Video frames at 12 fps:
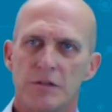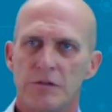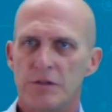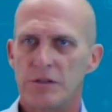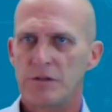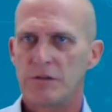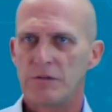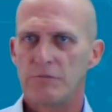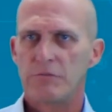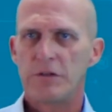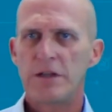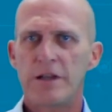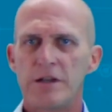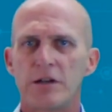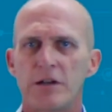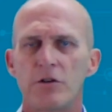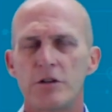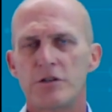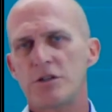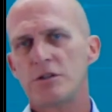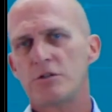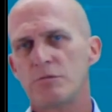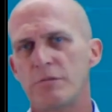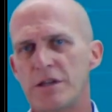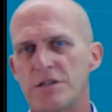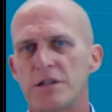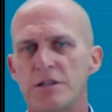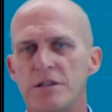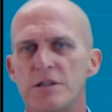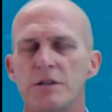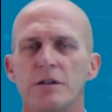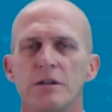VLAN technology to basically